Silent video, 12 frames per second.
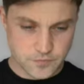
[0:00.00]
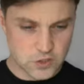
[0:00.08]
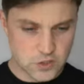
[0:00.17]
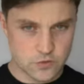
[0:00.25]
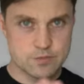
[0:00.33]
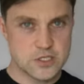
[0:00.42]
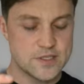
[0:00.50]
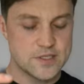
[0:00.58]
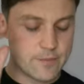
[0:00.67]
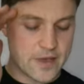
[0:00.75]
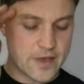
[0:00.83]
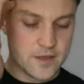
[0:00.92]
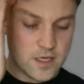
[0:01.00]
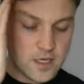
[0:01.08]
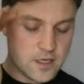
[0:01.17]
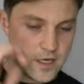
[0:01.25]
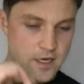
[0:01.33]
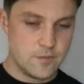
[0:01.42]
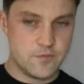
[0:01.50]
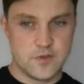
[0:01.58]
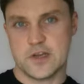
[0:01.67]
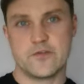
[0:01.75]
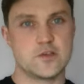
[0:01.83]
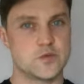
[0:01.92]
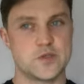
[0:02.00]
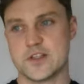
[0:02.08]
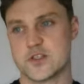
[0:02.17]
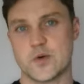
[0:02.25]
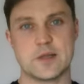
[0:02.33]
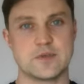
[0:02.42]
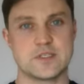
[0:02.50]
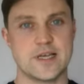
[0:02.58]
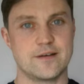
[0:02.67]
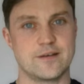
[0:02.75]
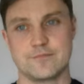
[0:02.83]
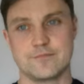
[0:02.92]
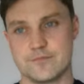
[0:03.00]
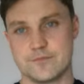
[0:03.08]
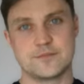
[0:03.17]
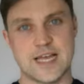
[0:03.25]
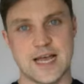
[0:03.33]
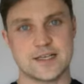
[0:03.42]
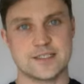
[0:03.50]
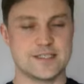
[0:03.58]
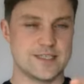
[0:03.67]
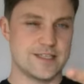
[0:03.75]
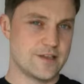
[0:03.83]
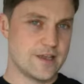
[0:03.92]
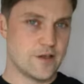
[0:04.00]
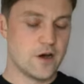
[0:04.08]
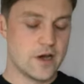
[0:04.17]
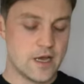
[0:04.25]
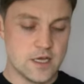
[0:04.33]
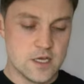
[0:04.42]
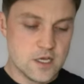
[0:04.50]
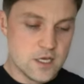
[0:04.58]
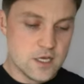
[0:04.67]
So I'll just mention that bit, the difference between the 20% taxes and the higher.